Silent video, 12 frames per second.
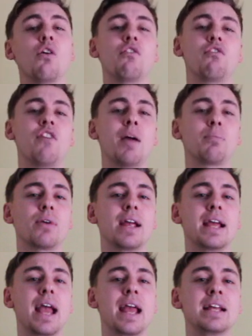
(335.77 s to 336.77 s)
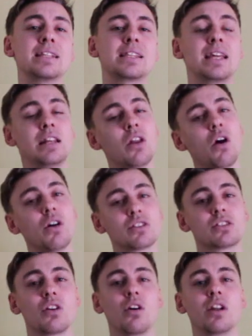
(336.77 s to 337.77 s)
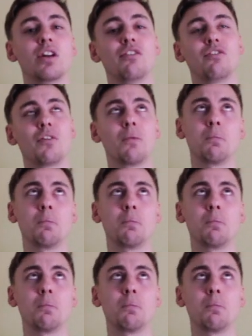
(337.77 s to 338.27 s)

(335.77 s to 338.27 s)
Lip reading: of February is the last kind of